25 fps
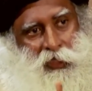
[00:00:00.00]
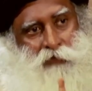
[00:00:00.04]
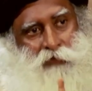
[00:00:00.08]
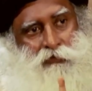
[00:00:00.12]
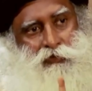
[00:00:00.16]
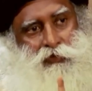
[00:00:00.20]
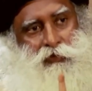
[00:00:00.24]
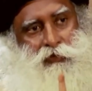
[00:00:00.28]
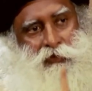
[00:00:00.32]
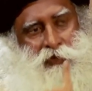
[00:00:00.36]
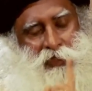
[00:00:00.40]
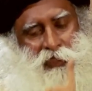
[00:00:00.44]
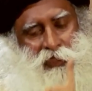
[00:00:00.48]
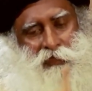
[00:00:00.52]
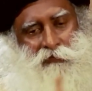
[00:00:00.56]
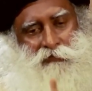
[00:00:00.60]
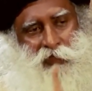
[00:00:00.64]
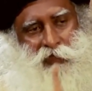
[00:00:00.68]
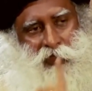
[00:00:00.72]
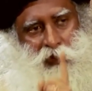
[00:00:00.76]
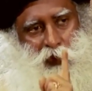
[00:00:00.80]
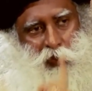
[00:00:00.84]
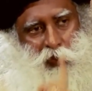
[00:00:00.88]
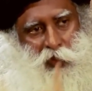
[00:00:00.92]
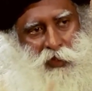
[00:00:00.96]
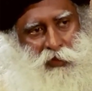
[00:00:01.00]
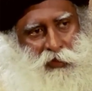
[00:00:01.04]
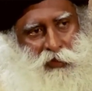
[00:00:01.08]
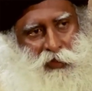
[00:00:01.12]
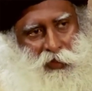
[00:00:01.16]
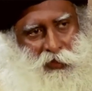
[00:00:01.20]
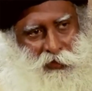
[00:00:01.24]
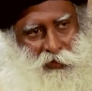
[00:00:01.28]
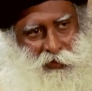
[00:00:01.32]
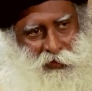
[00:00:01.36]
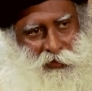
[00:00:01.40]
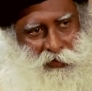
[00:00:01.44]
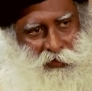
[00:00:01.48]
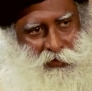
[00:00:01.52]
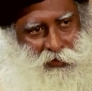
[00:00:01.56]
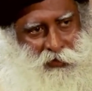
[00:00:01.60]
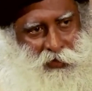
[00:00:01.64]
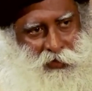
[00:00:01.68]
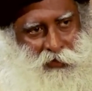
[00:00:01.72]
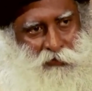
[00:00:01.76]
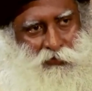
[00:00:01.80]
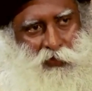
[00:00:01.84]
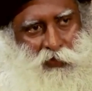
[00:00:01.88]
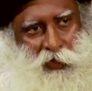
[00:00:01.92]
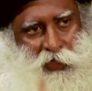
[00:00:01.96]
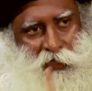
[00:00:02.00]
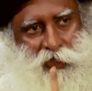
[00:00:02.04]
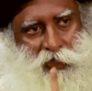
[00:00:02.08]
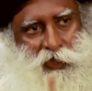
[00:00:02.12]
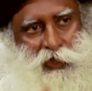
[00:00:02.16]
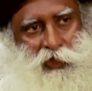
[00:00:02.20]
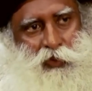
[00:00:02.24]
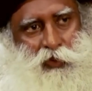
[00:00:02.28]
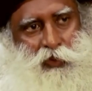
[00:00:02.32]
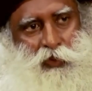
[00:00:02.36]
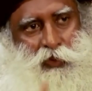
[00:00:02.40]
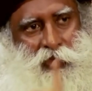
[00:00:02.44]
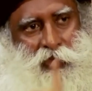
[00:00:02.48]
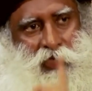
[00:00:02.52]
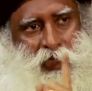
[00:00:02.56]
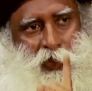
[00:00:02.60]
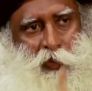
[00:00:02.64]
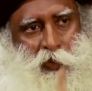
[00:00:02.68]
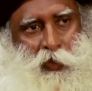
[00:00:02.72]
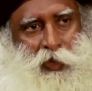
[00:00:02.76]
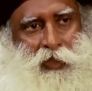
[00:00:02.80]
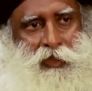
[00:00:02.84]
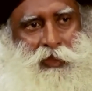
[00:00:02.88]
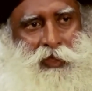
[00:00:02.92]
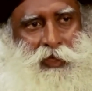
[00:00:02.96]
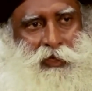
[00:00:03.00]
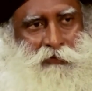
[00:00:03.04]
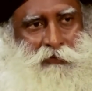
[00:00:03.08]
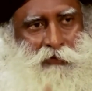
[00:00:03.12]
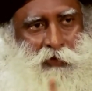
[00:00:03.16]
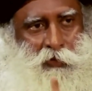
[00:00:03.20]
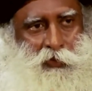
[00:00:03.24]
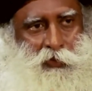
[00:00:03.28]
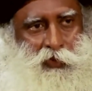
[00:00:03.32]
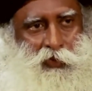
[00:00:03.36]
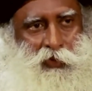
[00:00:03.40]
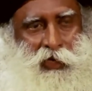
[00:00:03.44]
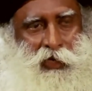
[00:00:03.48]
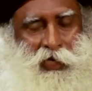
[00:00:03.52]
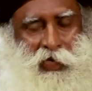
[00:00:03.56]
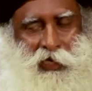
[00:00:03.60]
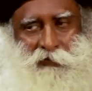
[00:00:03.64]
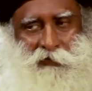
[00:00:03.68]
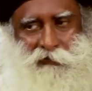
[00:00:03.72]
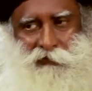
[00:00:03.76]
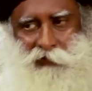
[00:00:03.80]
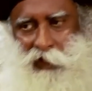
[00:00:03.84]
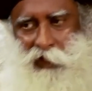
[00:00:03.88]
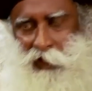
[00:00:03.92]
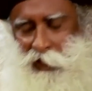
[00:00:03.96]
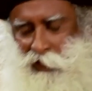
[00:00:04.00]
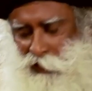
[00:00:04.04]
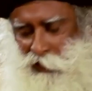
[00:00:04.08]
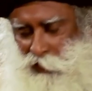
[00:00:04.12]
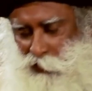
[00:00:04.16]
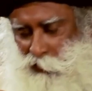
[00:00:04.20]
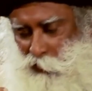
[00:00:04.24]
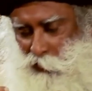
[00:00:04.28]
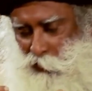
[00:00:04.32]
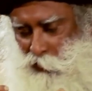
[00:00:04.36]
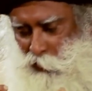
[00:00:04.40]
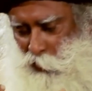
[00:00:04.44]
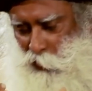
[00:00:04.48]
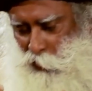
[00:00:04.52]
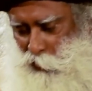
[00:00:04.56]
If you leave that one thing, if you exclude that one thing from your life, that you're